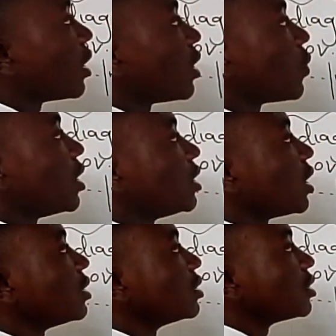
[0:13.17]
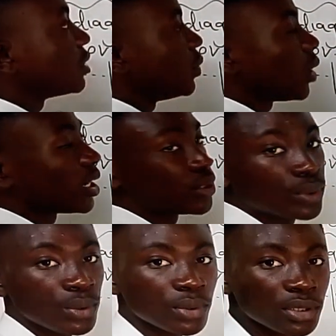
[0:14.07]
the equations you are
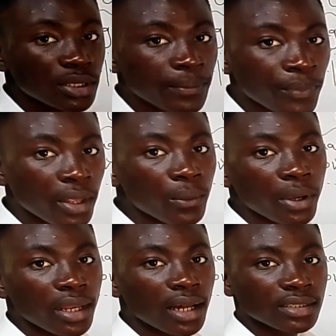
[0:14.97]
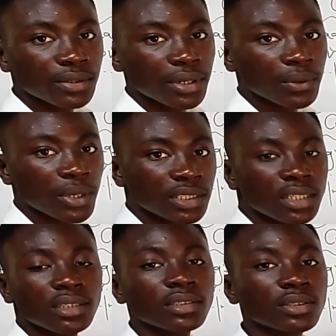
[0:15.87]
to use when answering
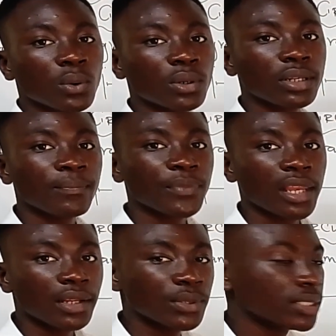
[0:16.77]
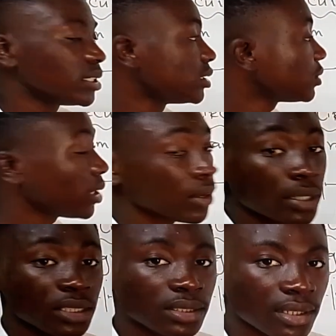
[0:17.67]
questions on electricity. So the
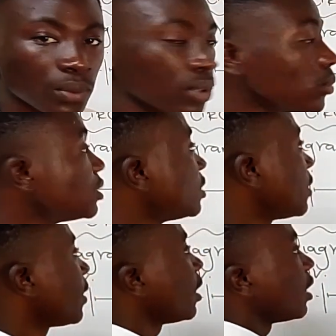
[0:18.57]
equations that we use